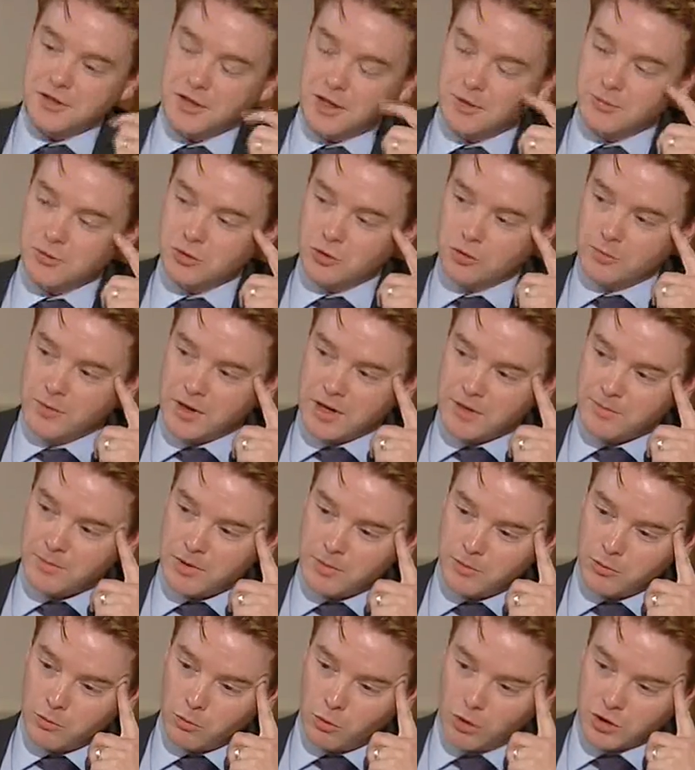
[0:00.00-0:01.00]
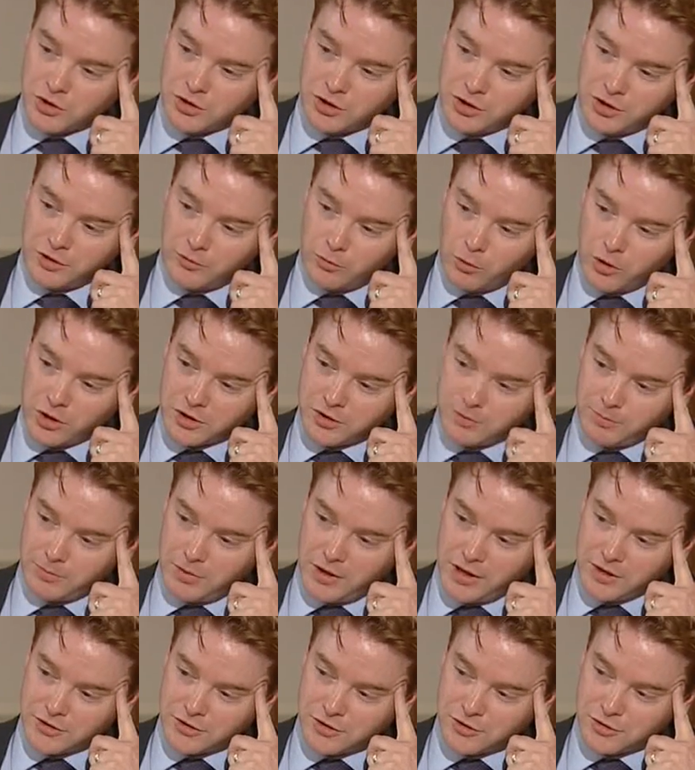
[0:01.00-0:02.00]
and I'm sure many people watching have worked in
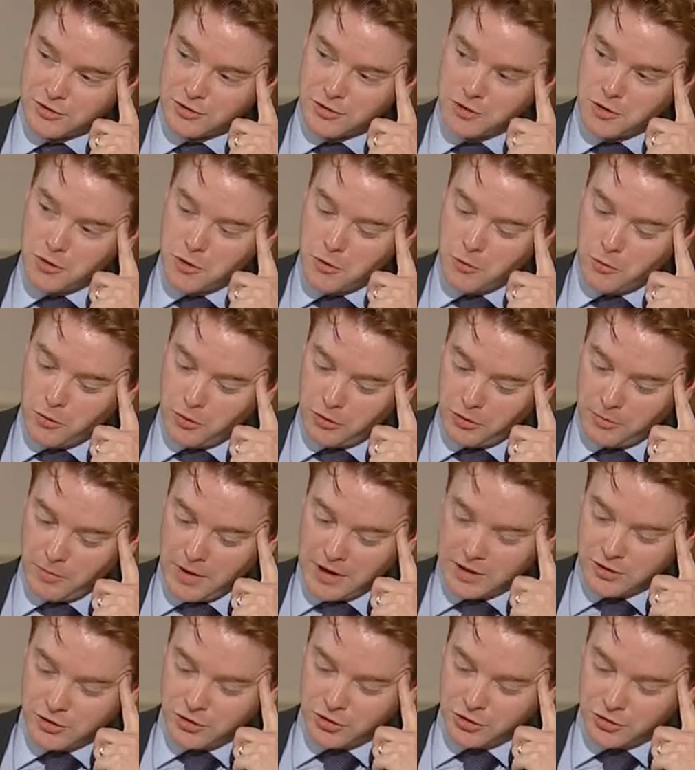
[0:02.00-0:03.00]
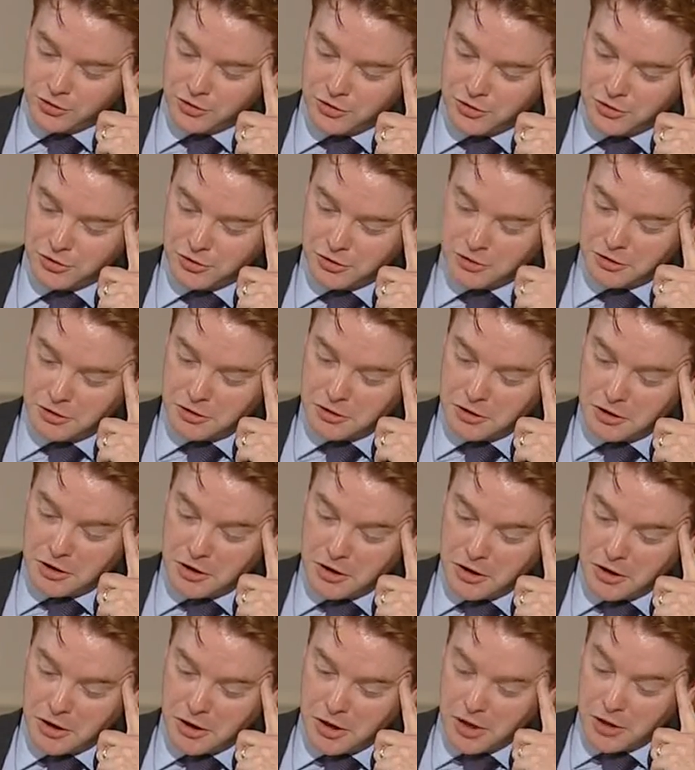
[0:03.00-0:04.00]
places, where the managers,
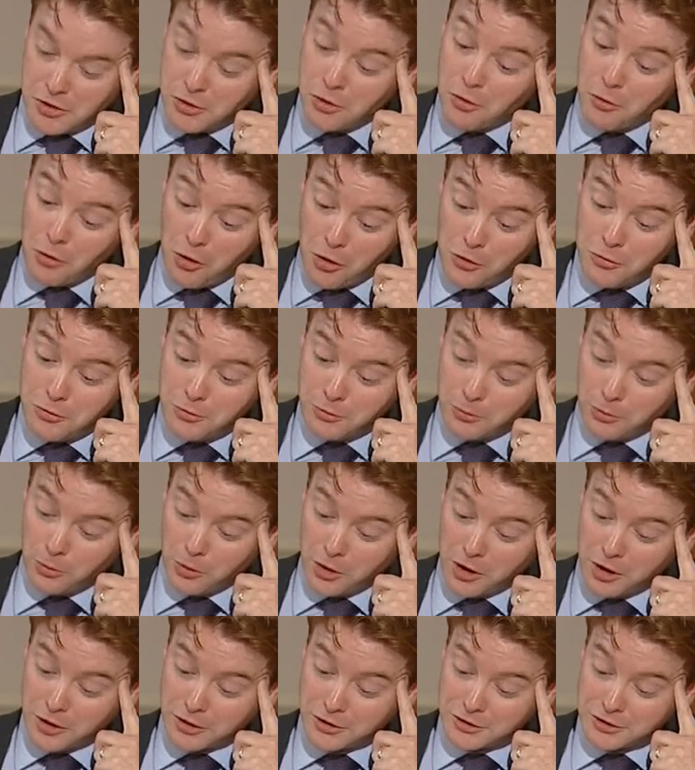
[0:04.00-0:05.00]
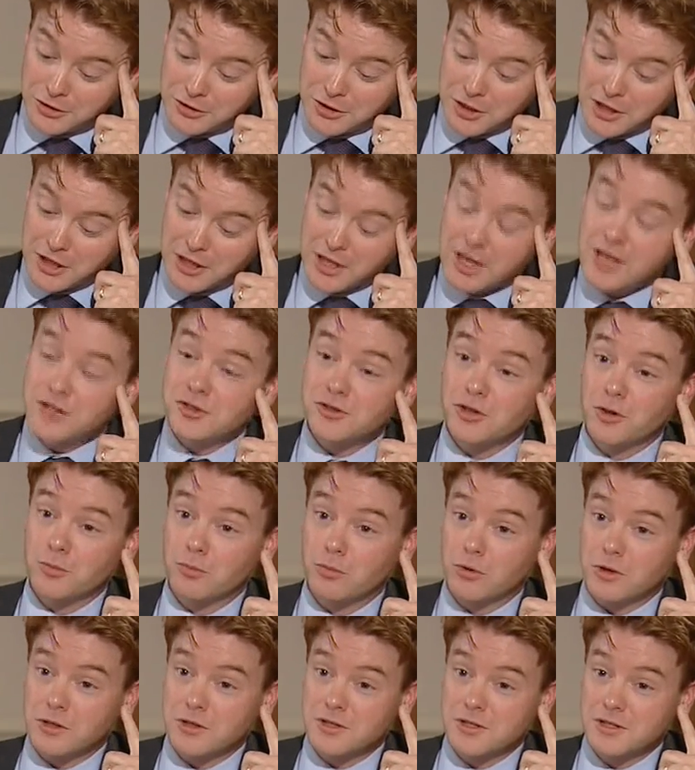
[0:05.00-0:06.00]
in your own words, kissed
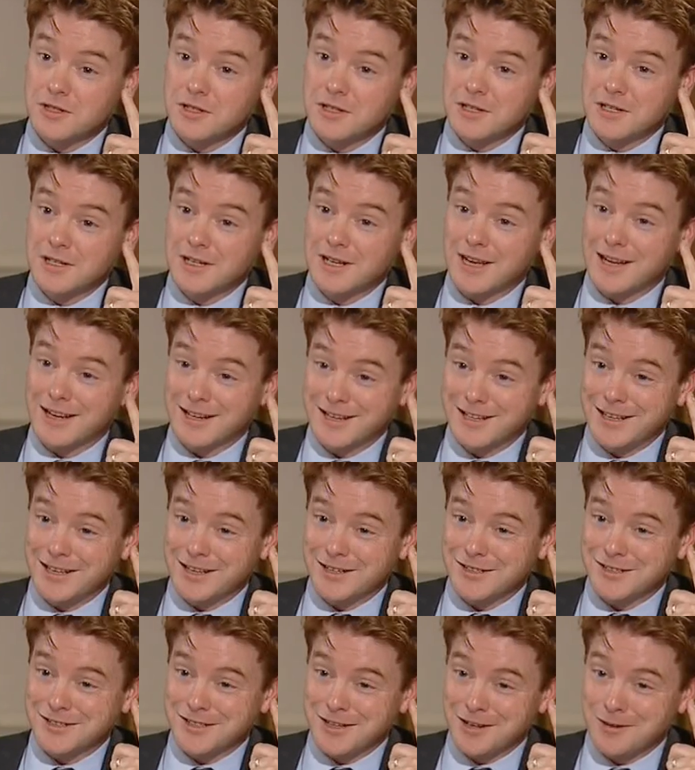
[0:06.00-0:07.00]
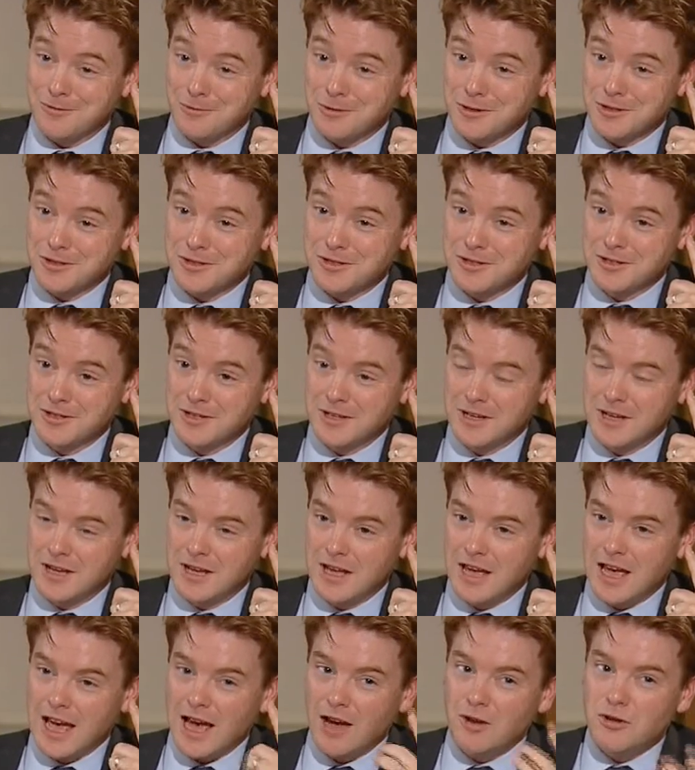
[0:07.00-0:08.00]
upwards and kicked downwards.
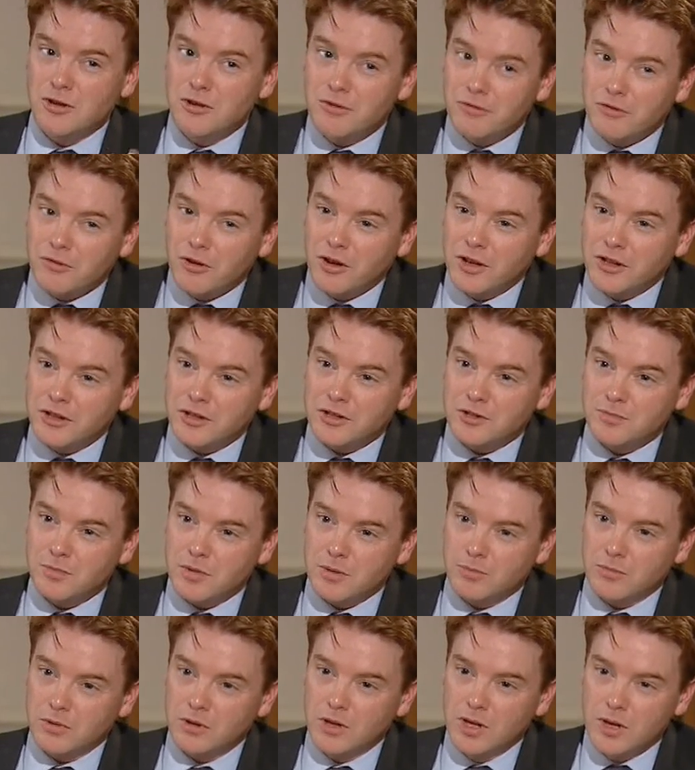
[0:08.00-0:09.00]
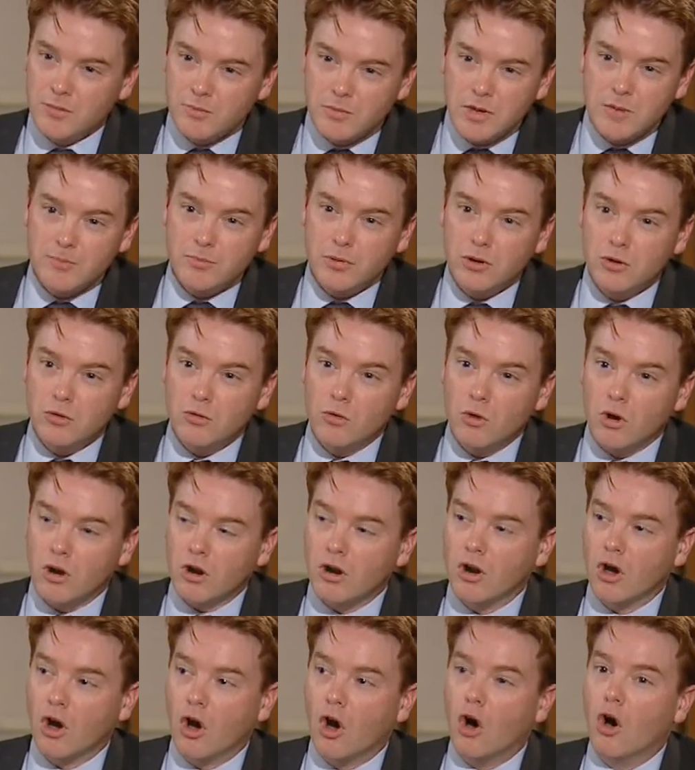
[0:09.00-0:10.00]
How do you find these people? People who
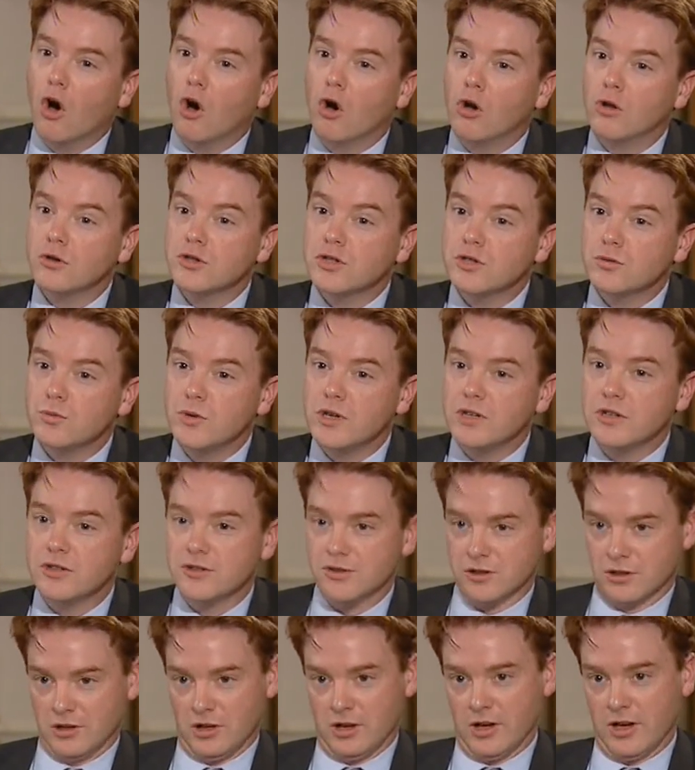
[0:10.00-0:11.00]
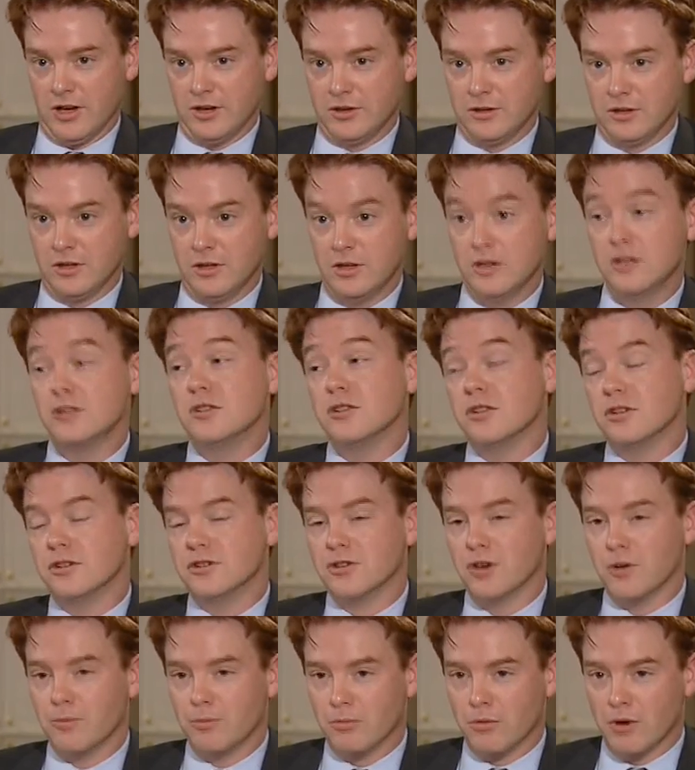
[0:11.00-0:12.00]
are all sweetness and light to the
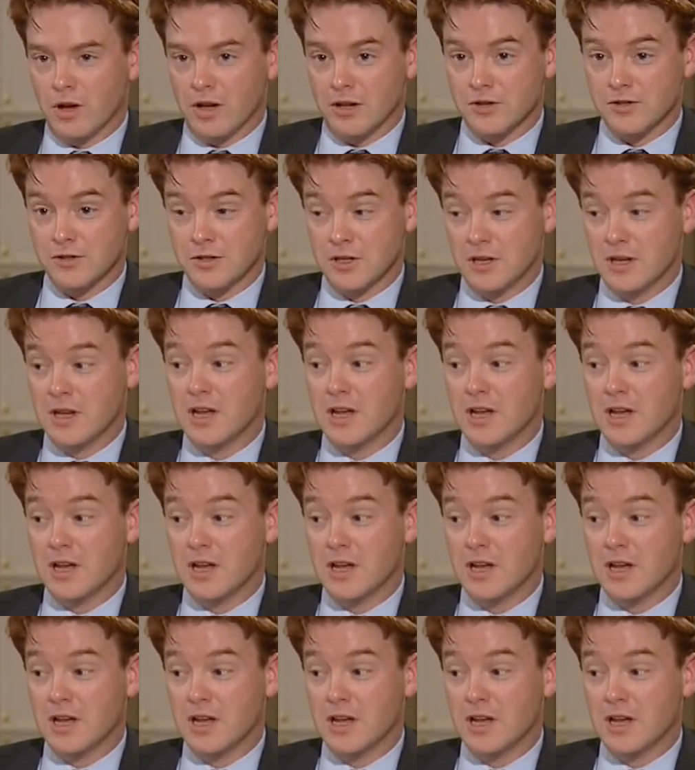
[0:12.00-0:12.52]
top brass,